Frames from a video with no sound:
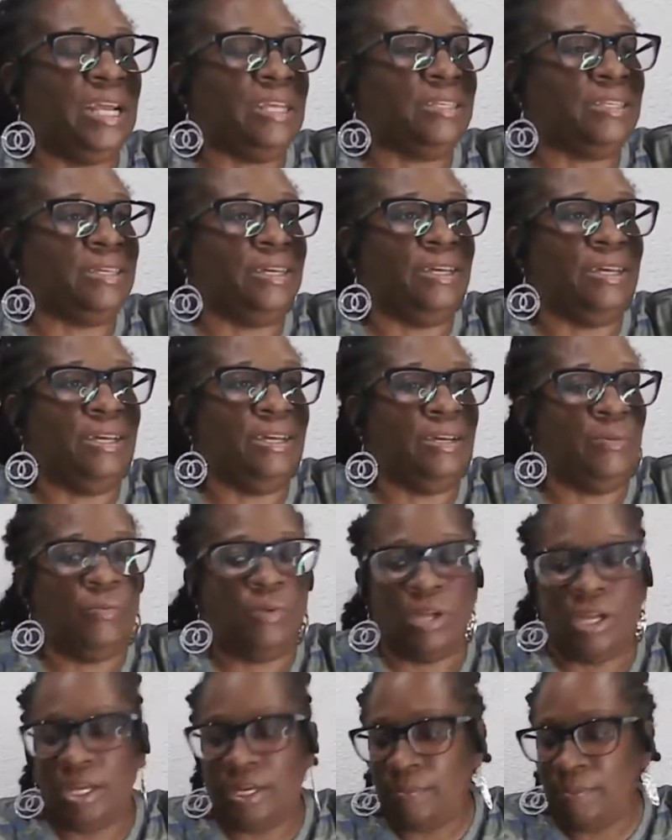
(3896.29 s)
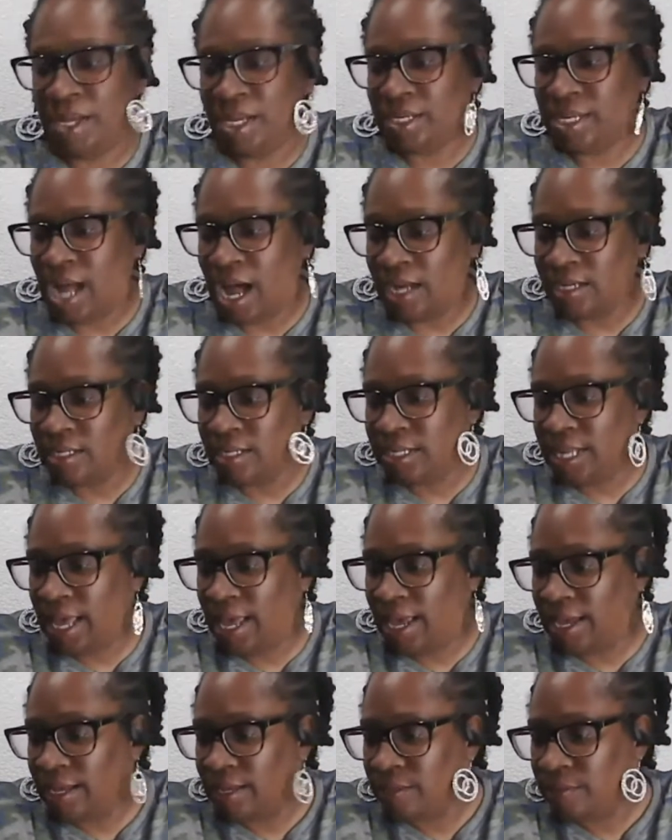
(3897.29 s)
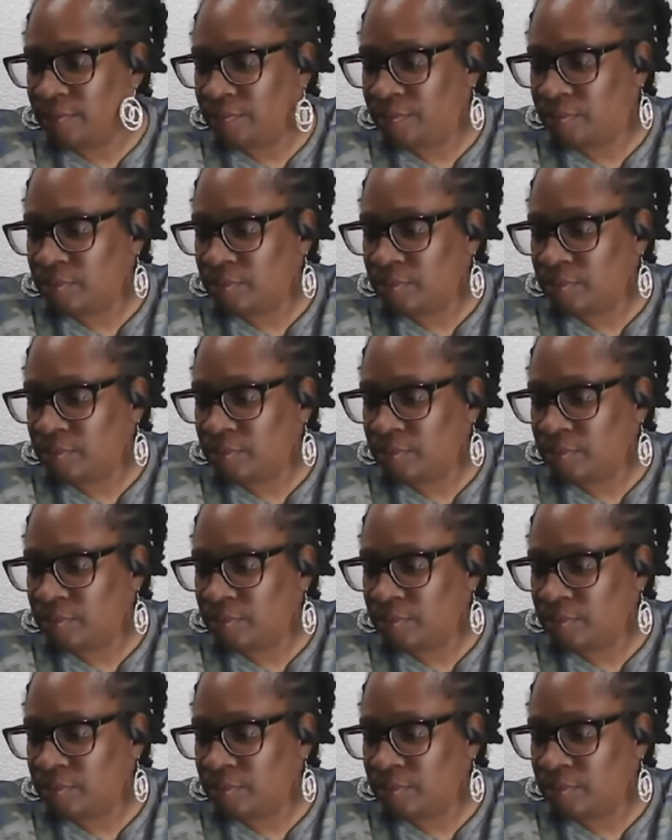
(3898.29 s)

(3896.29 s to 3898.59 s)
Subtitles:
And I said, well, it'll be $1 a day.